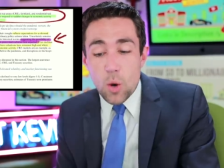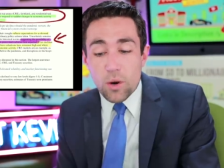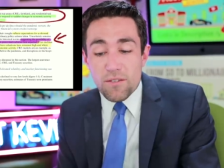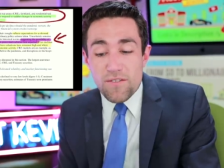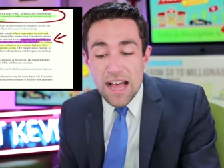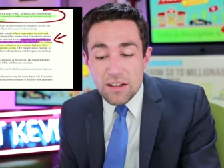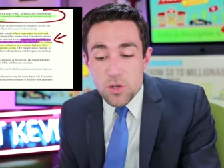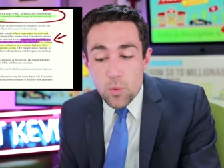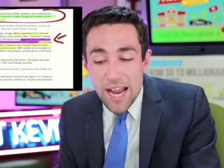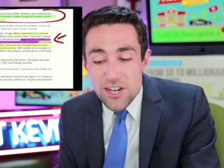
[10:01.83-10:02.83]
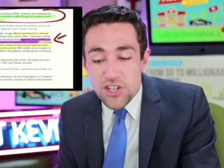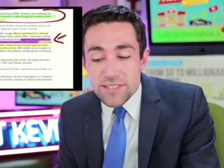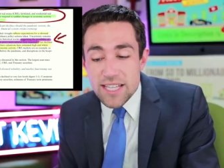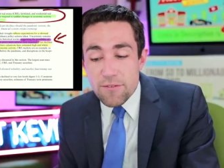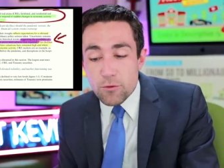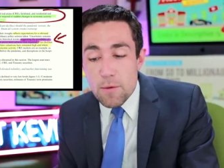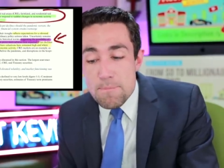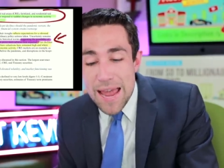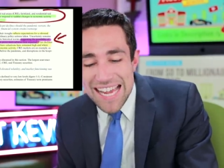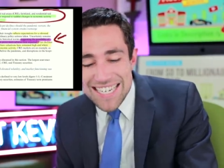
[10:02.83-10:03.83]
where valuations have
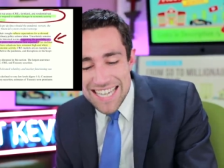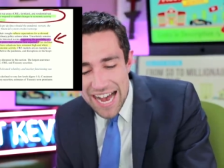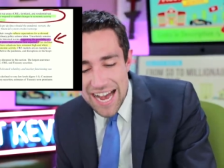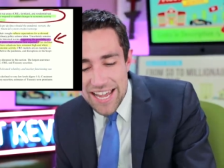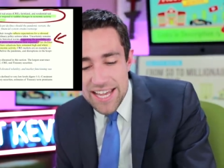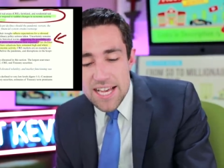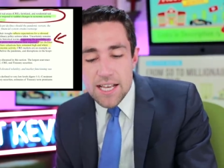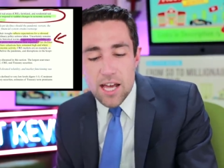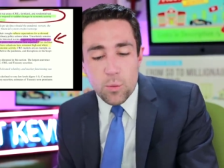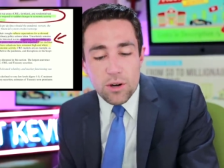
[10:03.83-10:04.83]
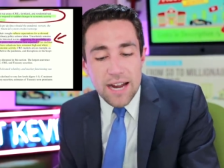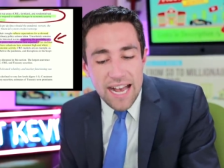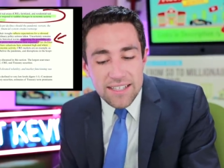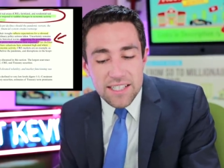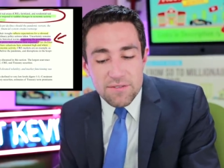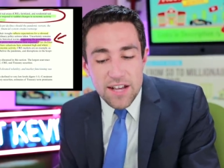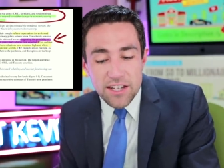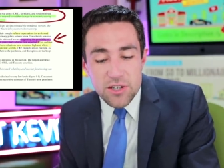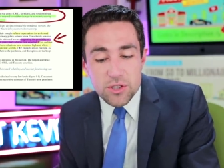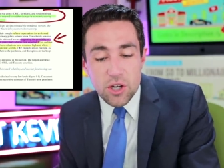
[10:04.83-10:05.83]
remained high and where asset
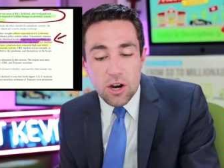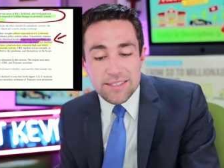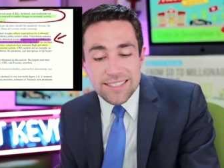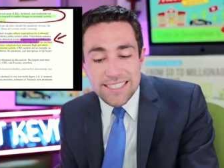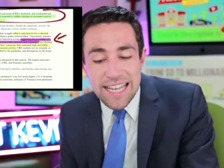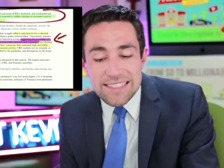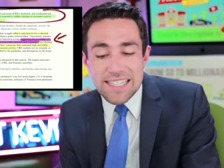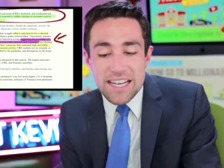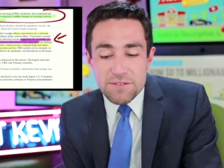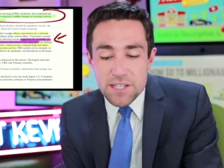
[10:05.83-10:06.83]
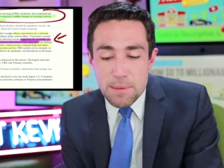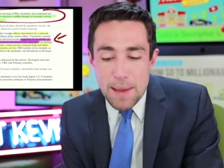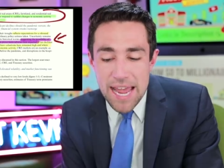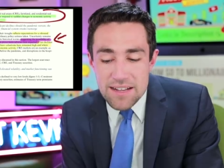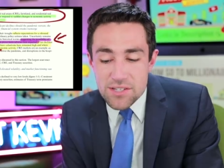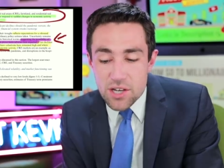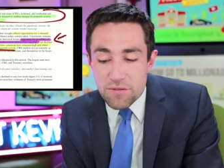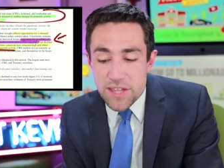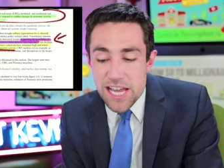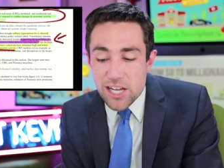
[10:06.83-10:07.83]
values are sensitive to the pace of the